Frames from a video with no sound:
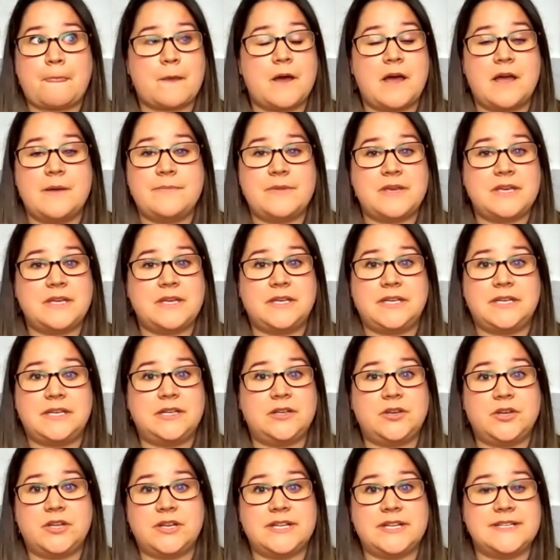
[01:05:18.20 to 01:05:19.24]
i mean
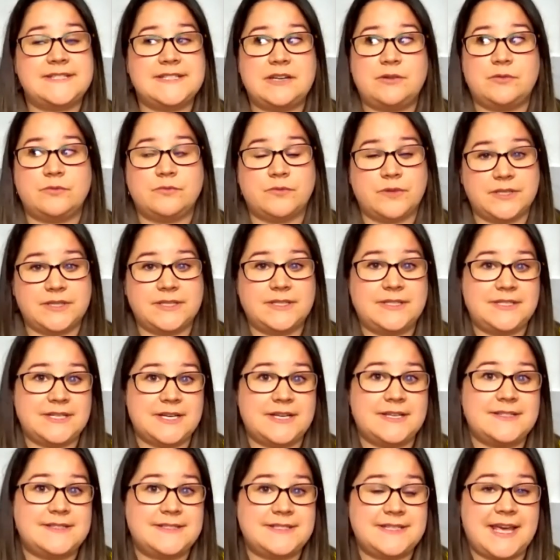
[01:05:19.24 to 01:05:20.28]
goodness it really
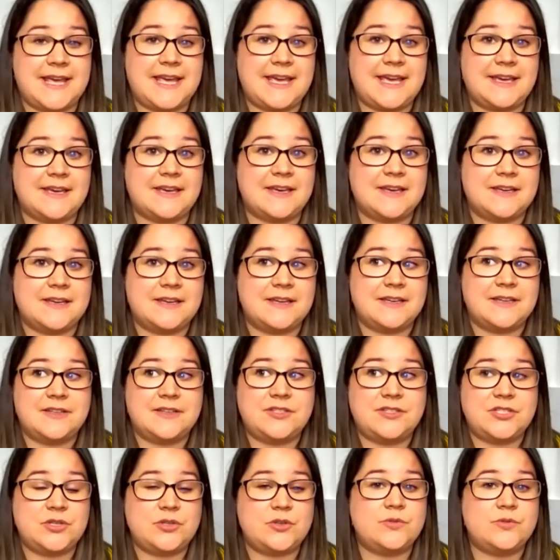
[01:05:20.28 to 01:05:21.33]
does take
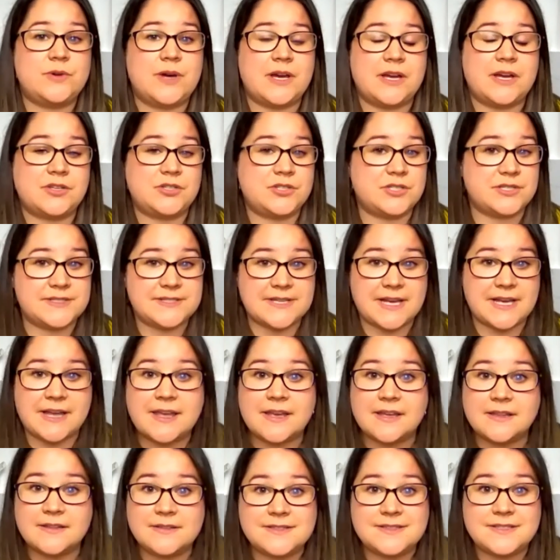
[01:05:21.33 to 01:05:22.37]
two extra
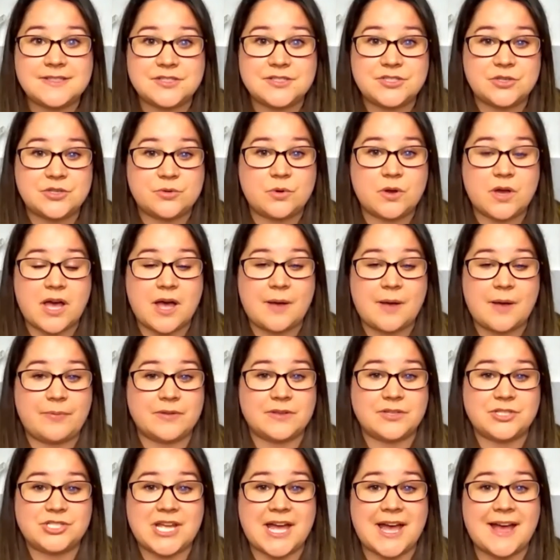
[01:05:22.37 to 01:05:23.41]
seconds to do a couple
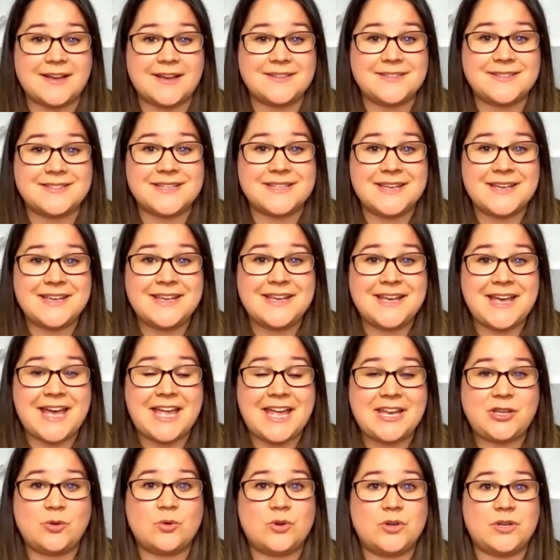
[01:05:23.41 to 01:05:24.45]
of checks
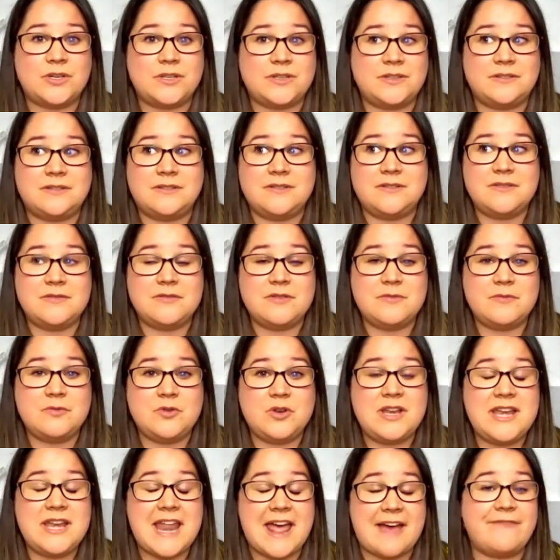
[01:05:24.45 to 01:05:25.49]
and you could
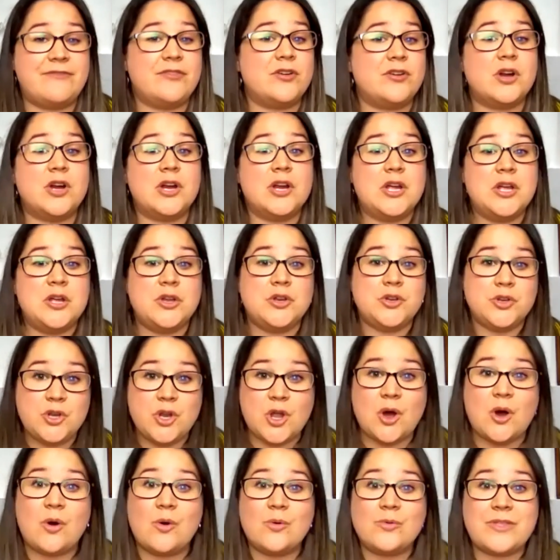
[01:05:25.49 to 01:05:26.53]
never
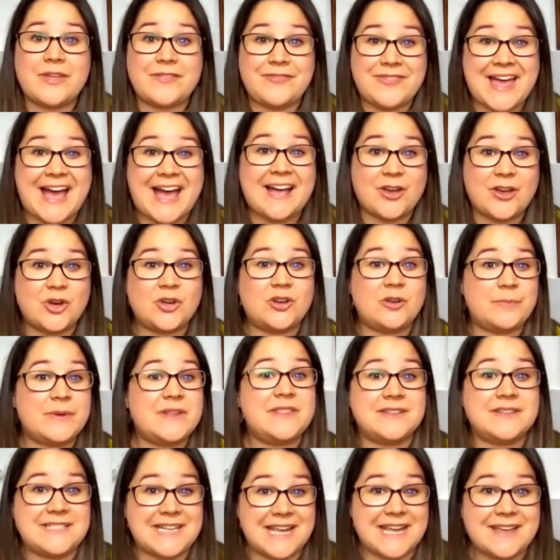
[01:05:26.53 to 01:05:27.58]
know that that could have been
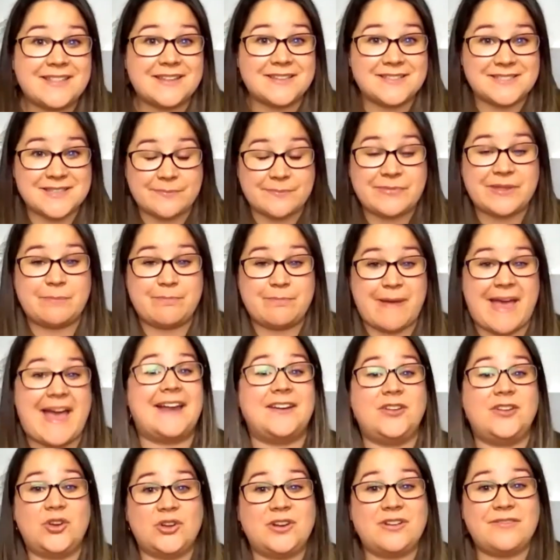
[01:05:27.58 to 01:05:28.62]
the day that something
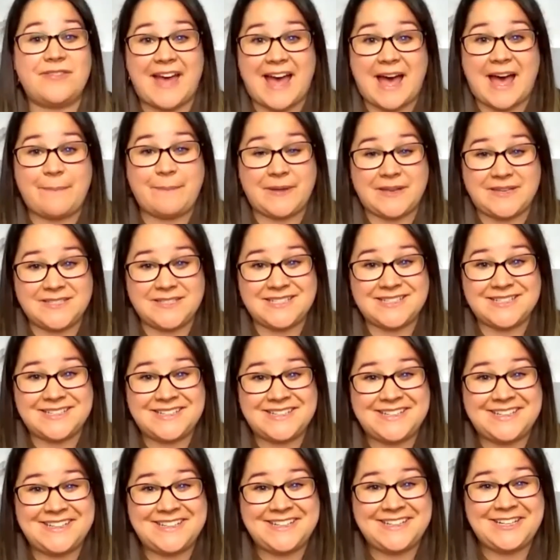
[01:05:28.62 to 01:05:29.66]
bad could have happened
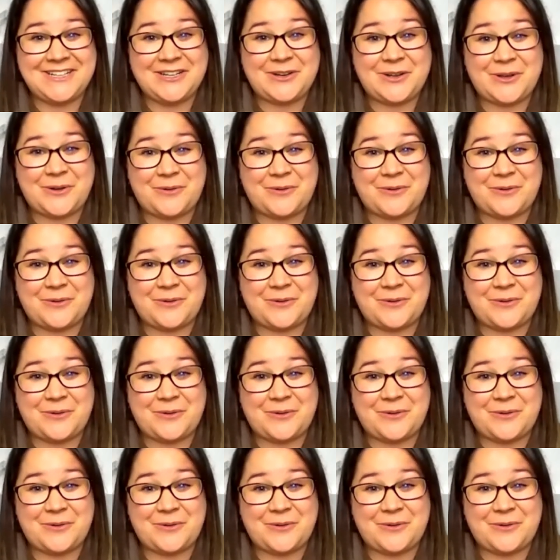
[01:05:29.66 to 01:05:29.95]
right you